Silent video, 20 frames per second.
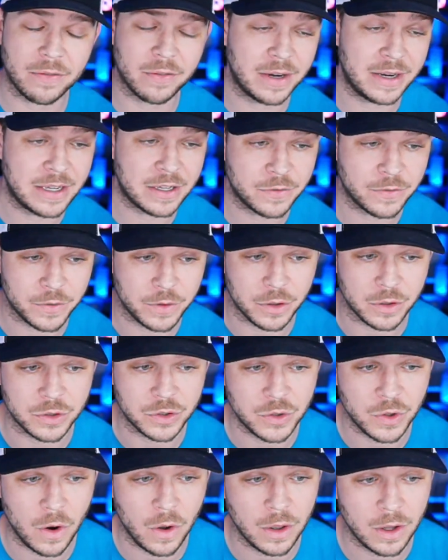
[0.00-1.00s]
whatever it is for your
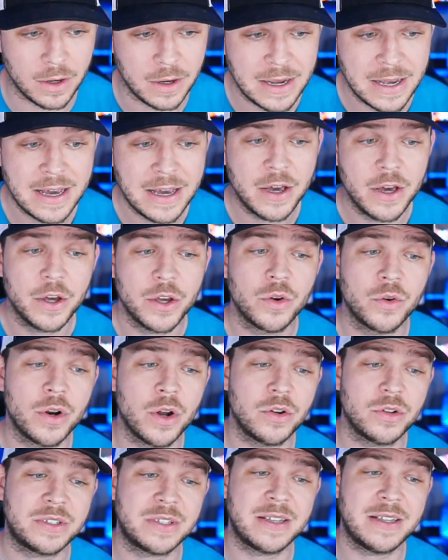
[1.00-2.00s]
controller, you'll
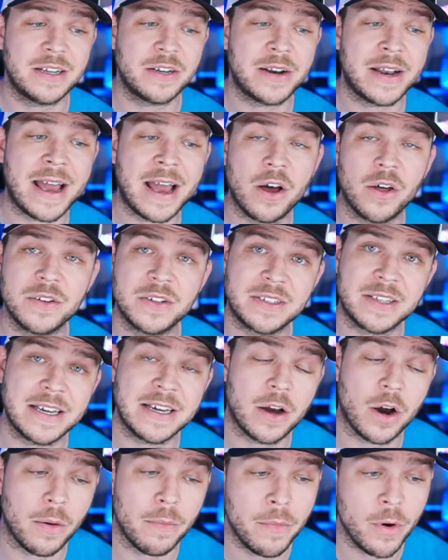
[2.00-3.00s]
notice that there's now this
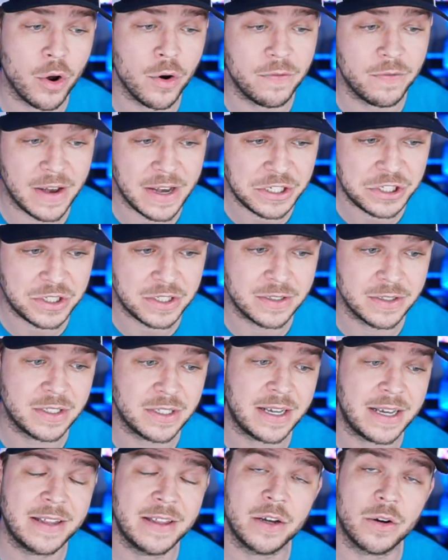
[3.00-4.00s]
thing called
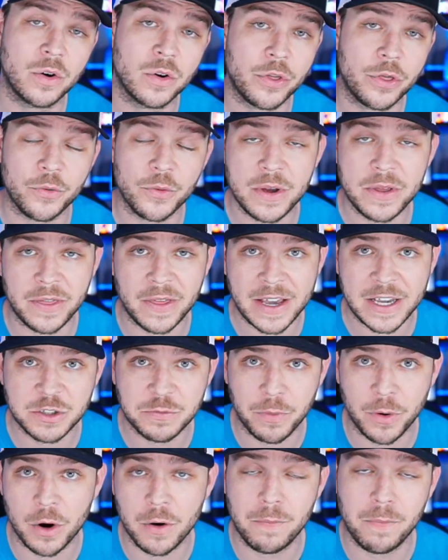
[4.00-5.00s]
motivations. And there are 3 things
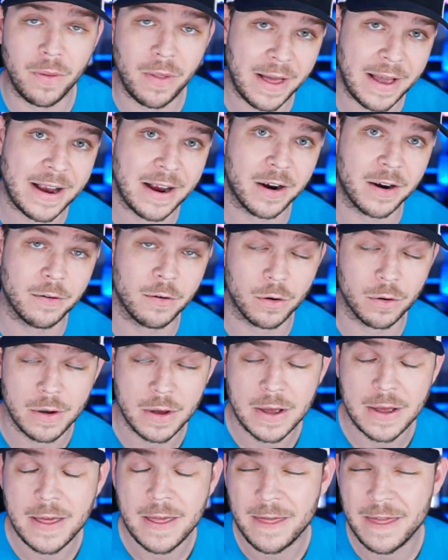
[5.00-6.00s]
per player
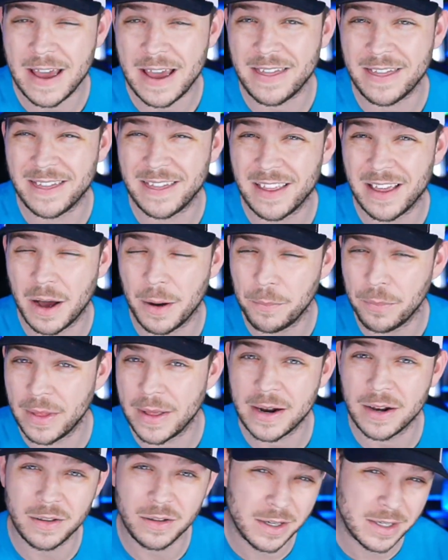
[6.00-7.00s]
that a
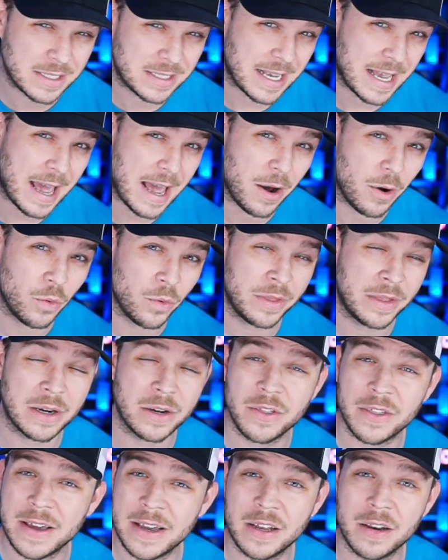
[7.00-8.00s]
player looks at when
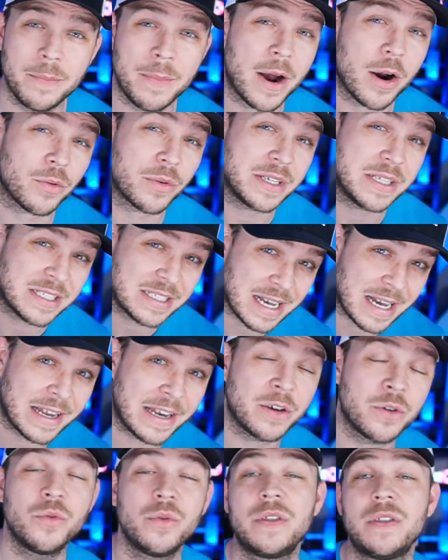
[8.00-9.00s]
they're thinking about
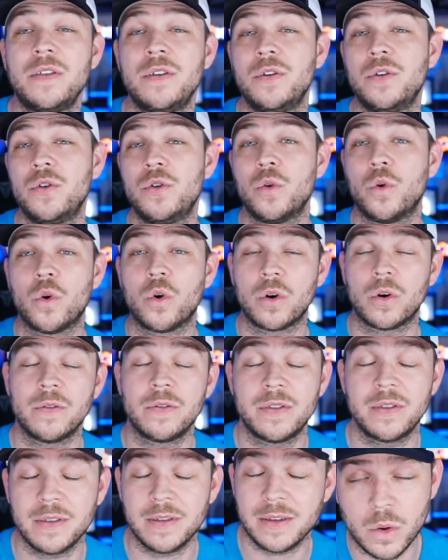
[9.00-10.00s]
re-signing with you, or
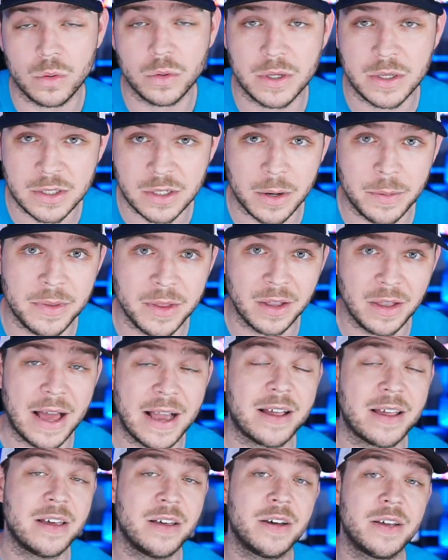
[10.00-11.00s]
what will determine the
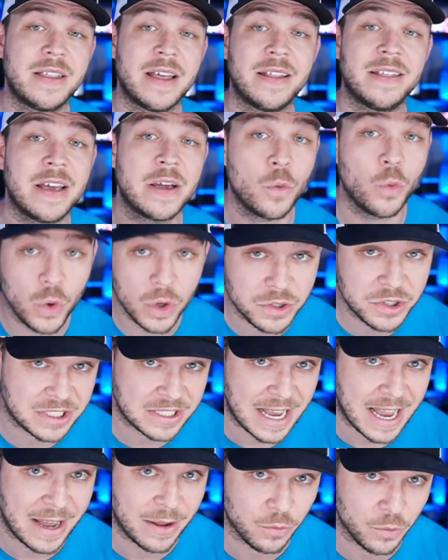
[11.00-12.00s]
likelihood that they will
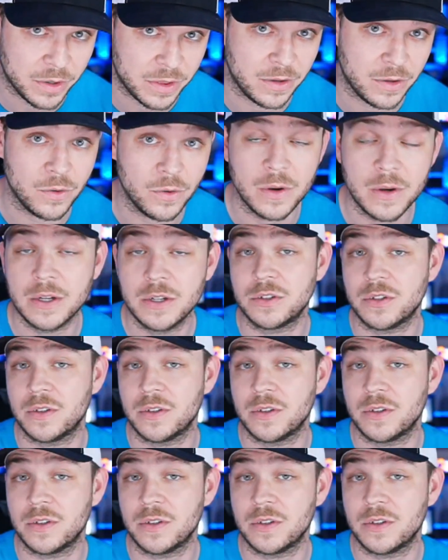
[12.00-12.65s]
sign with you.